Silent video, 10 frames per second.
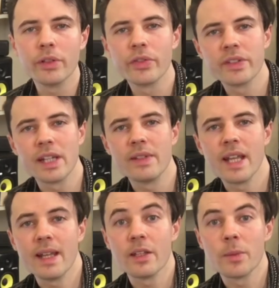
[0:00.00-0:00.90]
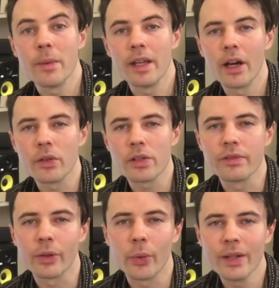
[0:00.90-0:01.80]
have received tens, maybe hundreds of
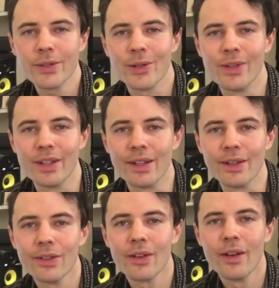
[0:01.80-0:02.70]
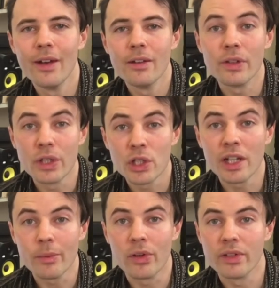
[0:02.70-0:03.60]
requests over the years for the
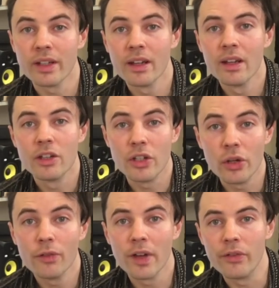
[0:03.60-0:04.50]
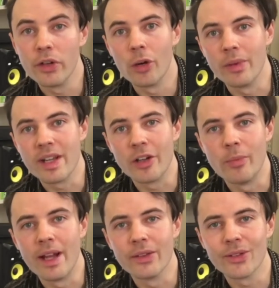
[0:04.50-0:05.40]
sheet music to your favourite Hot Potato
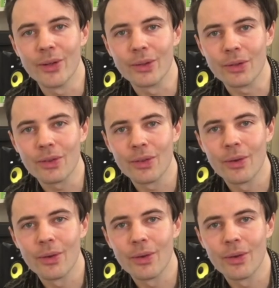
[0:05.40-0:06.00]
Band songs.